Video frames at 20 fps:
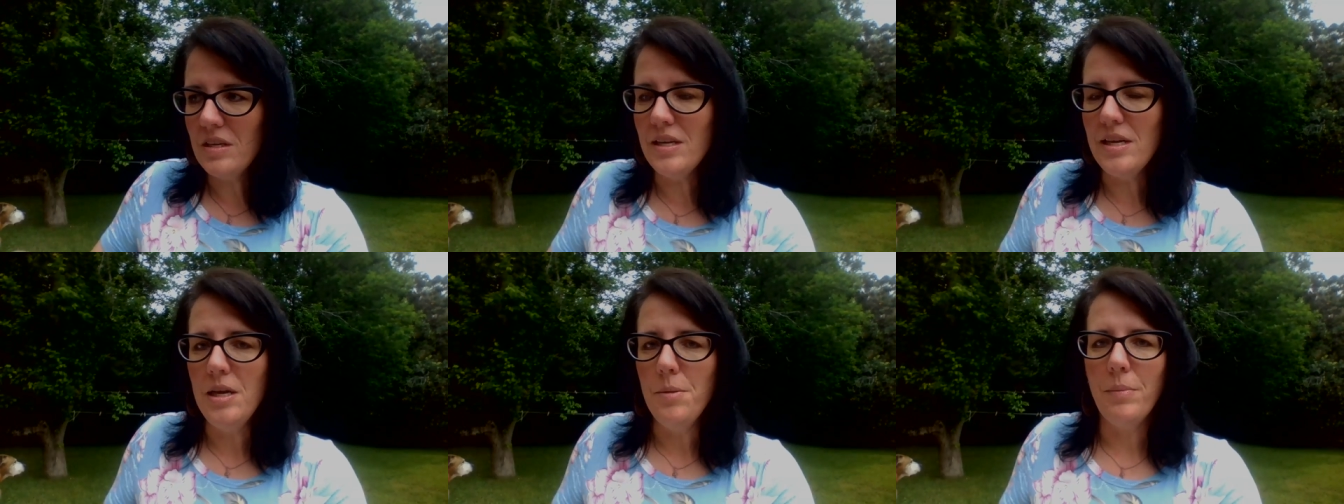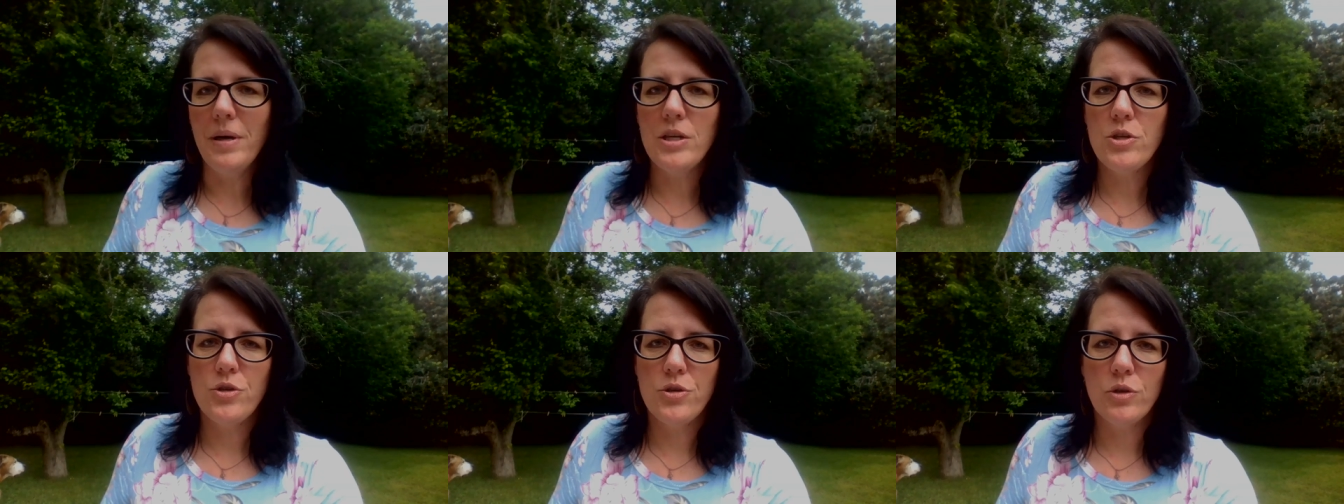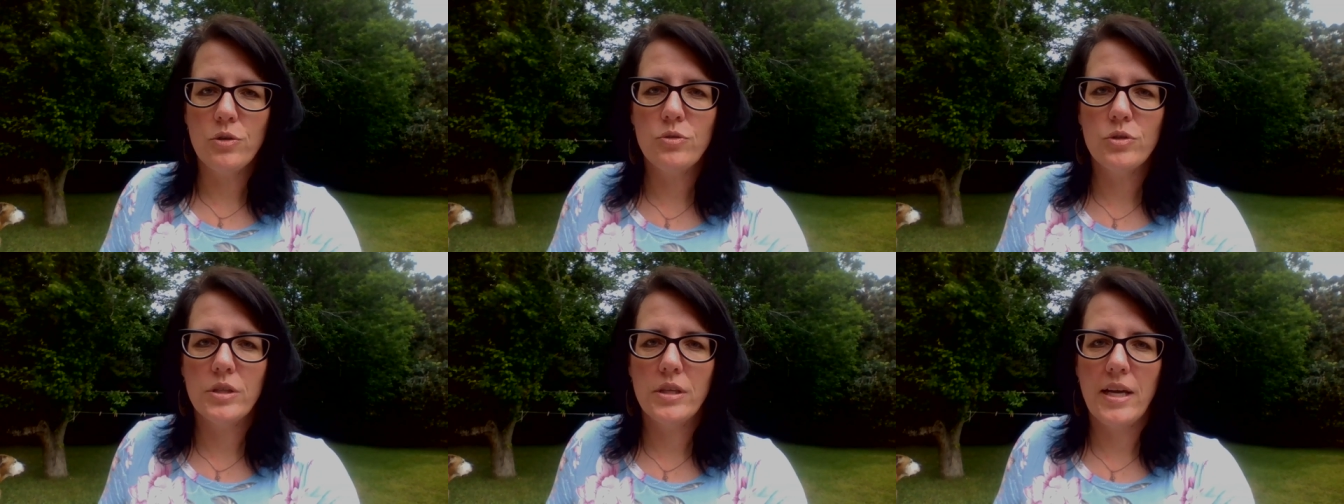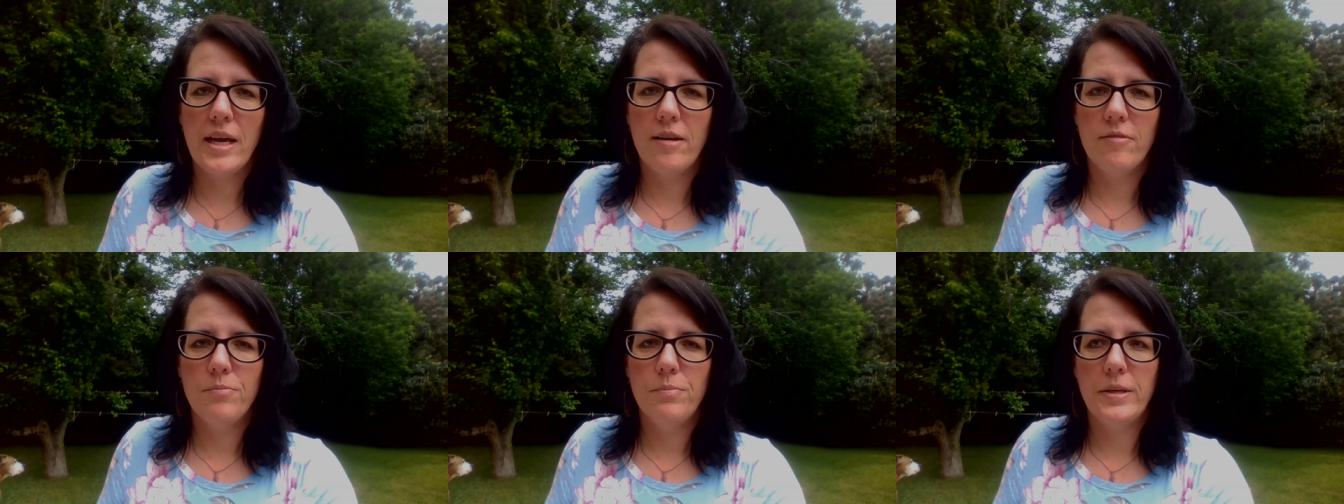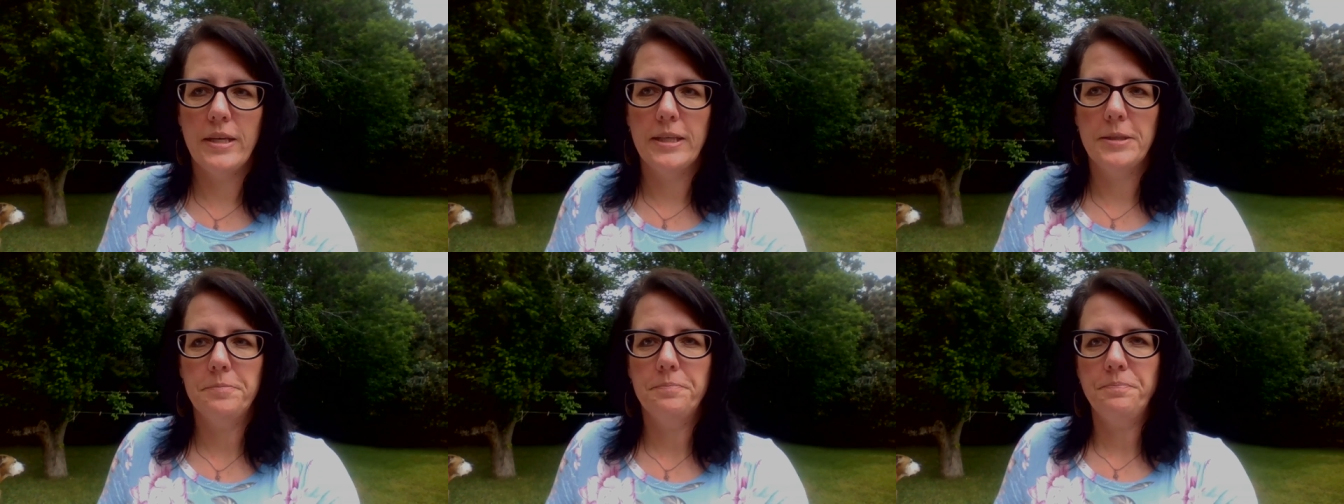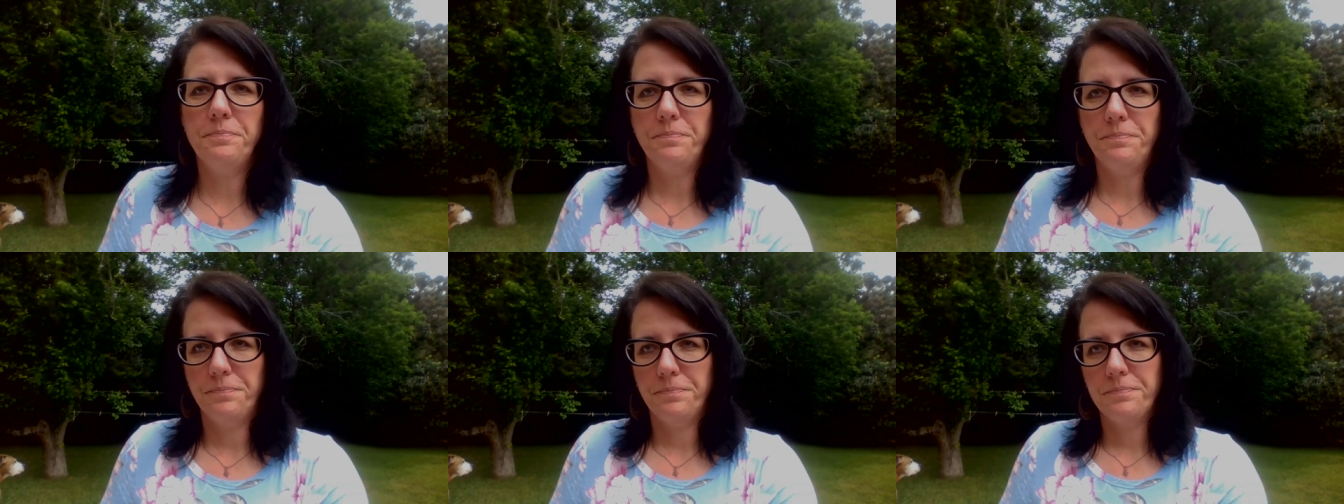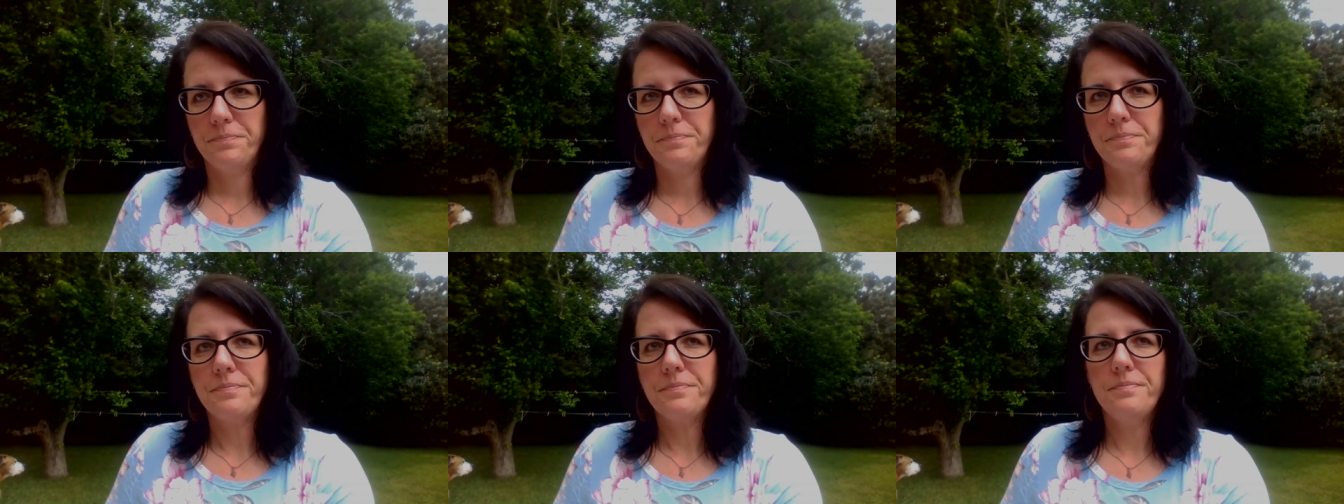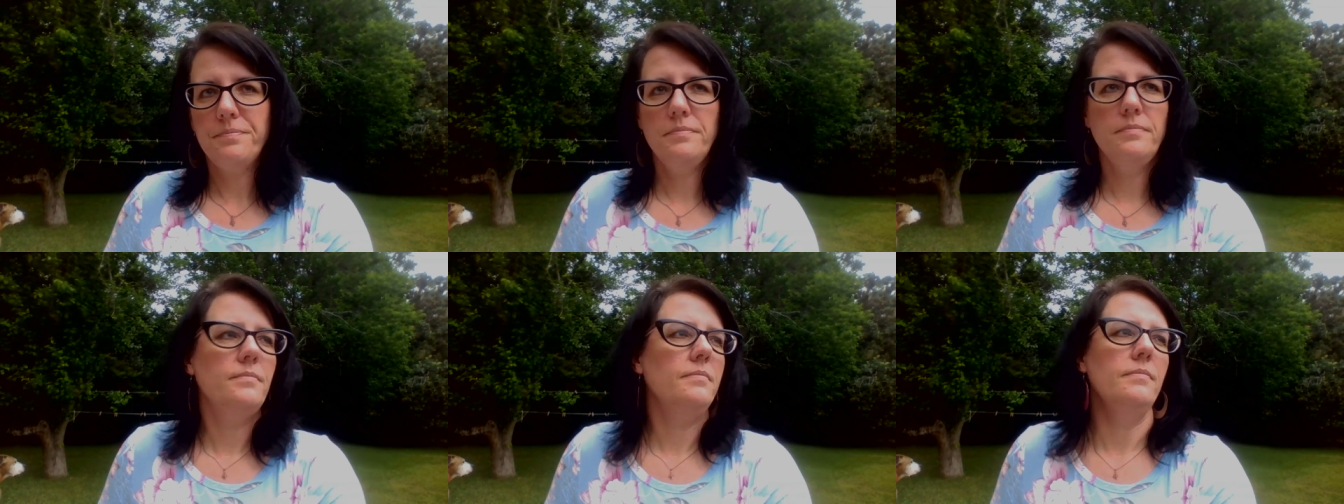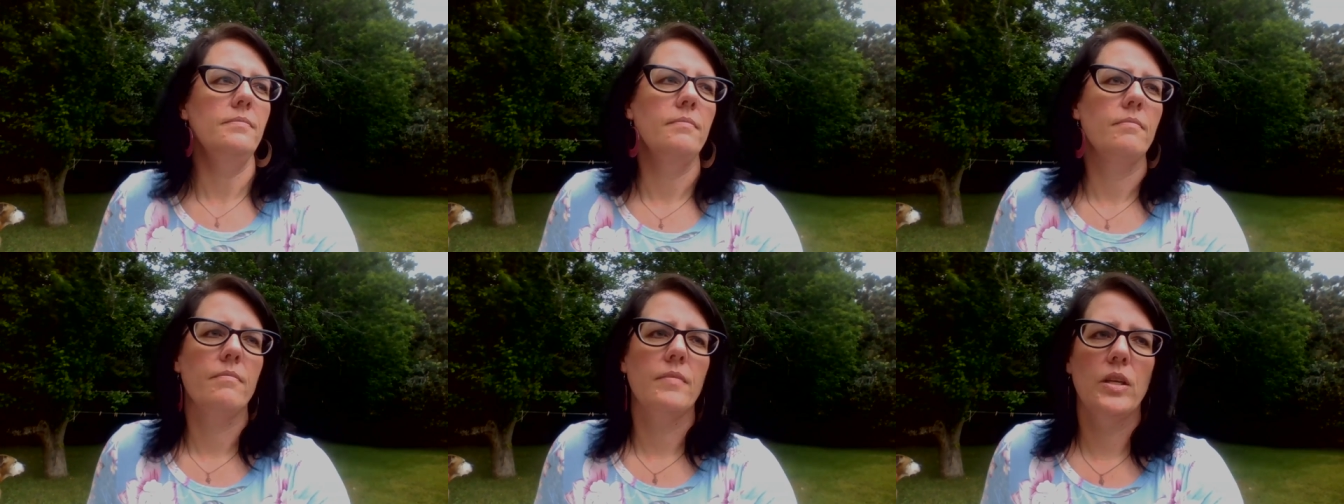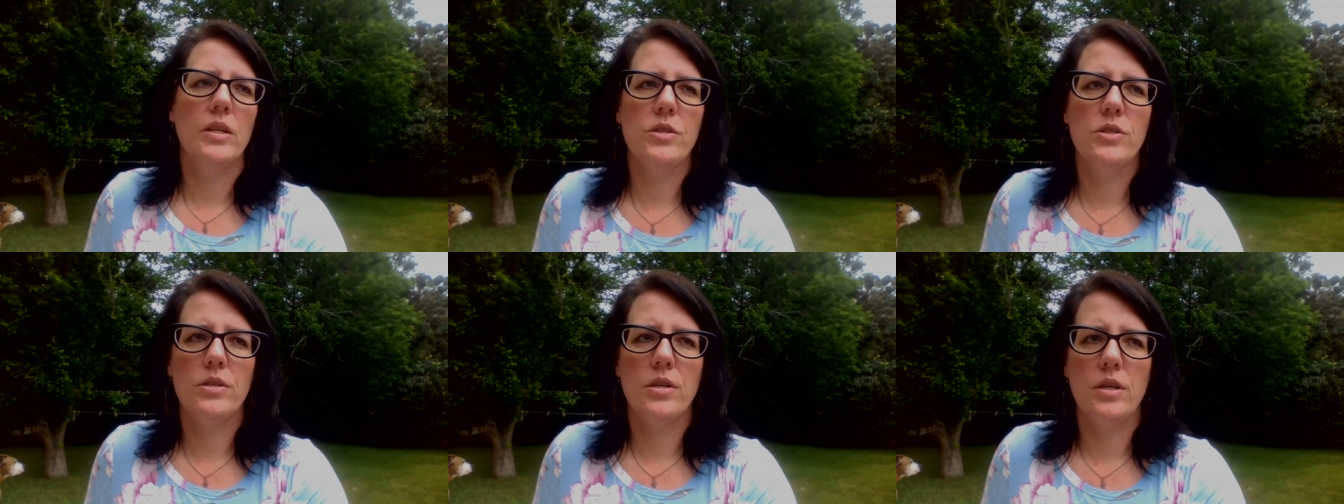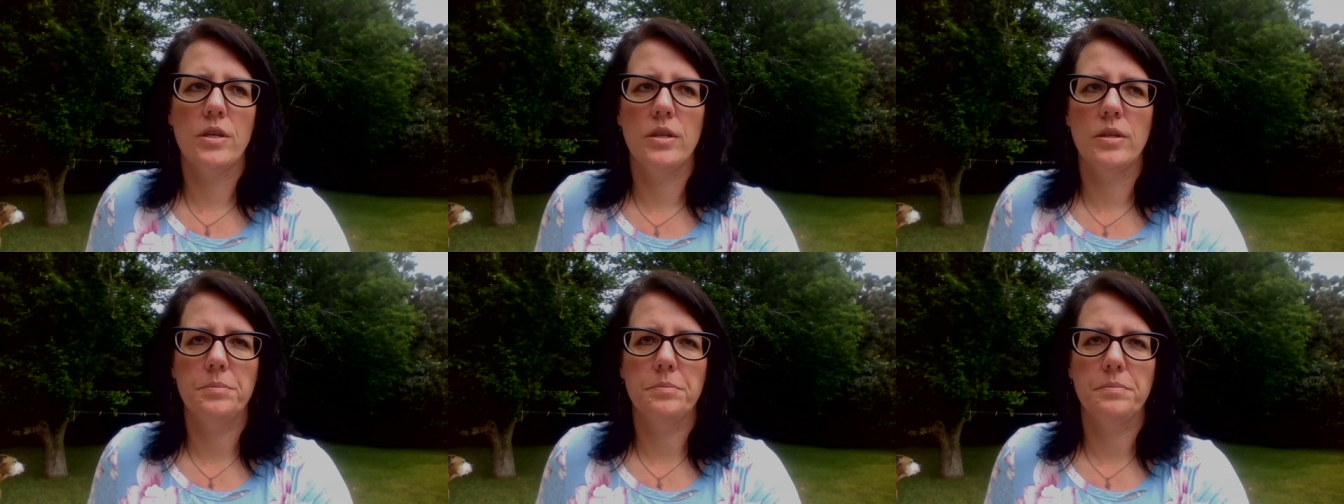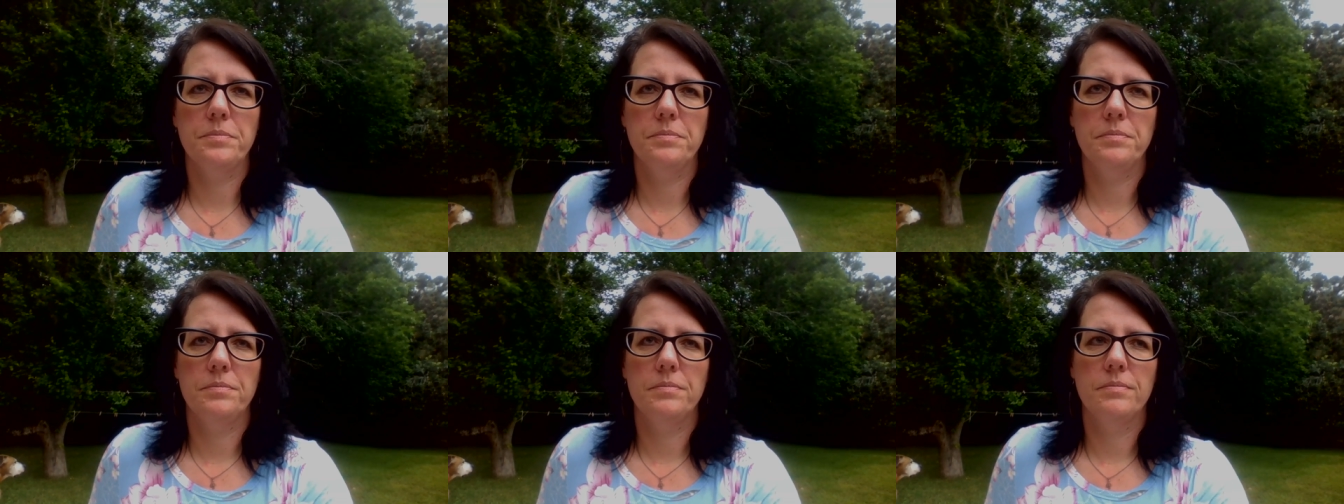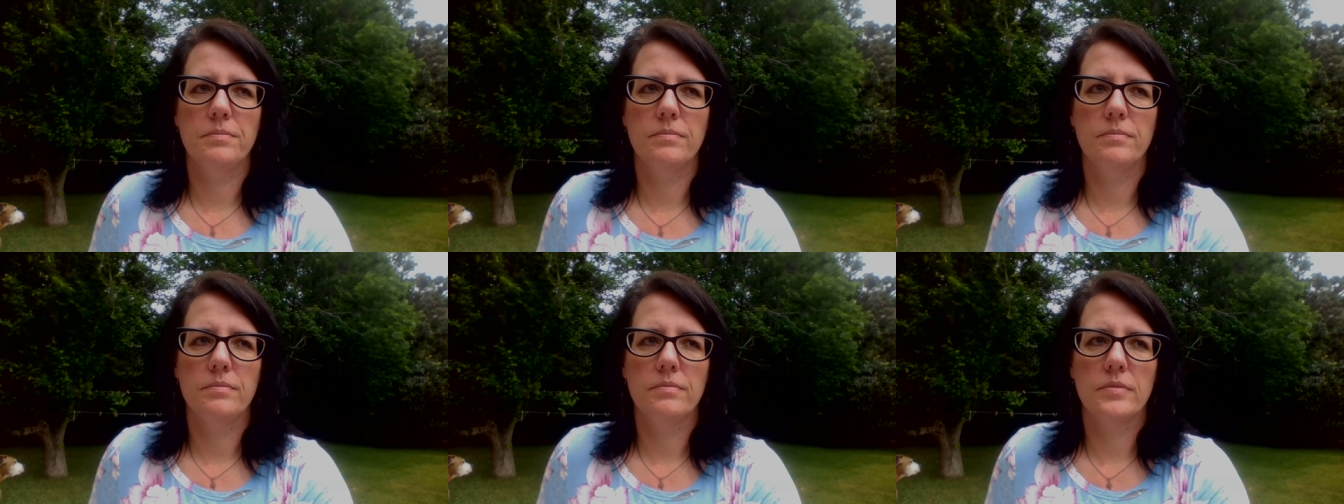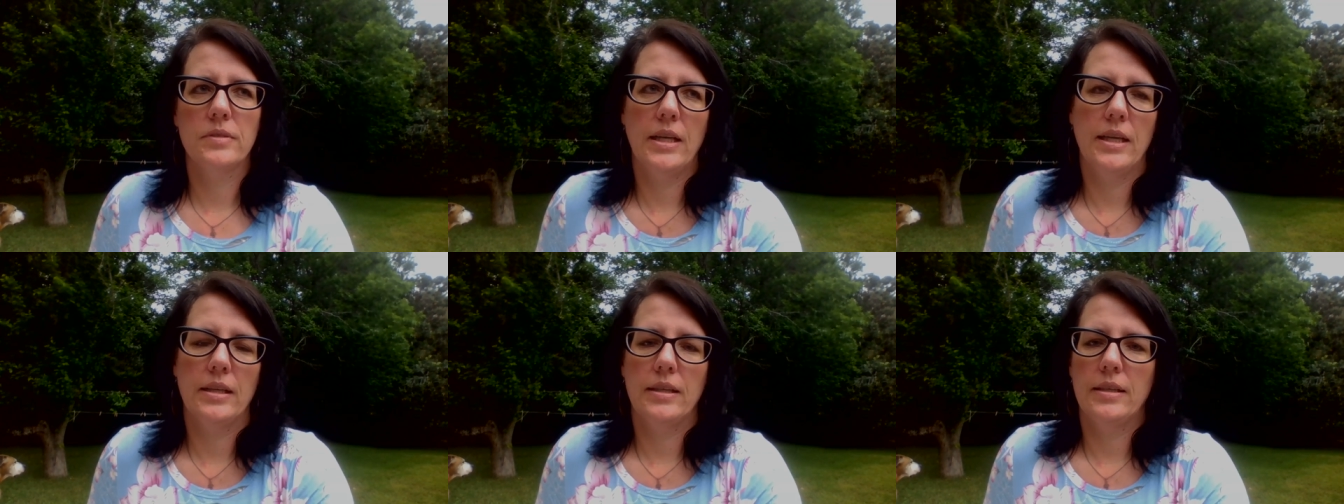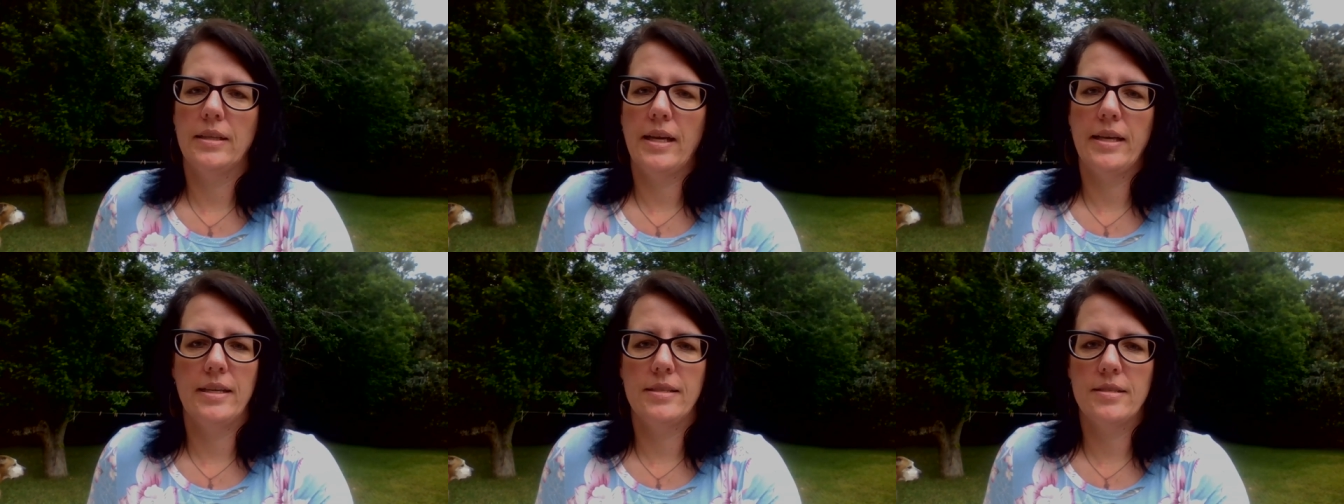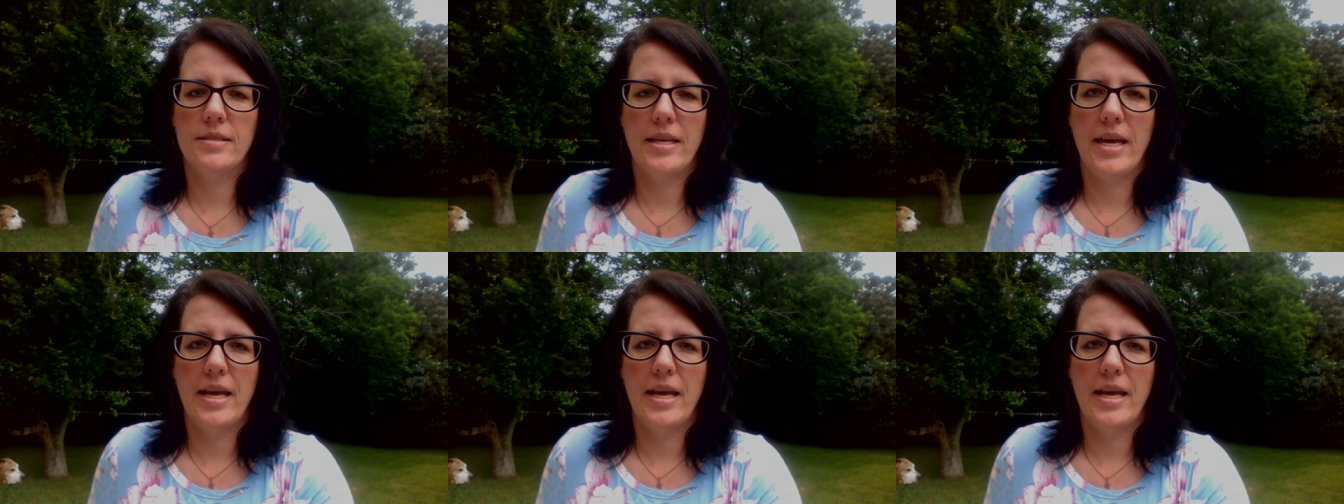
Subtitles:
My children have been, I guess